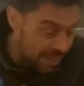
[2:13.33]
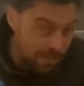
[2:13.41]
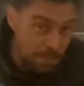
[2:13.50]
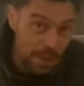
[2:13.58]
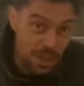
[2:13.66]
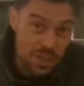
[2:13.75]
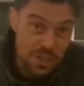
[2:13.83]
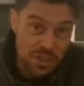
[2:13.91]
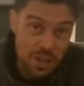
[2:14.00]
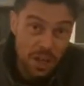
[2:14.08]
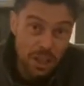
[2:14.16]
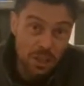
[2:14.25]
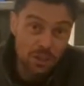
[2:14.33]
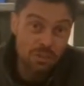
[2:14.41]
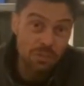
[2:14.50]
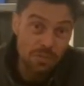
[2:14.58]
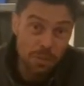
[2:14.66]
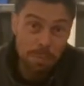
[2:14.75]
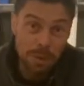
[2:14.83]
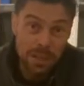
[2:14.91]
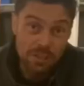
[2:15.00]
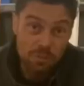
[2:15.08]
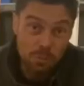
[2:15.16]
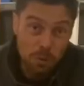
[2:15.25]
as much as a lot of the
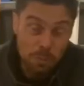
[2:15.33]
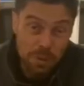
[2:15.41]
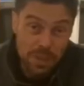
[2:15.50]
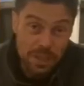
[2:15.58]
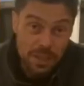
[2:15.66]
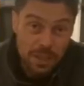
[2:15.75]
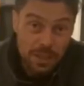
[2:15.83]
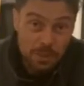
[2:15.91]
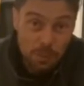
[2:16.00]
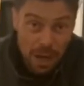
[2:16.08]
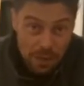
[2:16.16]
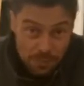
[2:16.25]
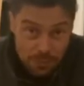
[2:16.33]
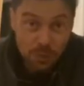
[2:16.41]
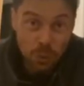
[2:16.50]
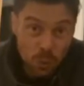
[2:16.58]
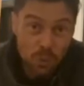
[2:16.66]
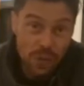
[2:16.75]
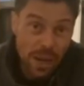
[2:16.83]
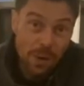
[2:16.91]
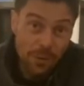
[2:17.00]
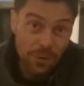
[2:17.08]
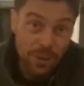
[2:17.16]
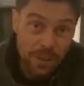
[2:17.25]
place will have floor
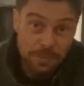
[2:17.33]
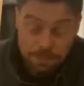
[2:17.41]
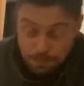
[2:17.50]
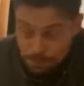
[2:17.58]
down on it,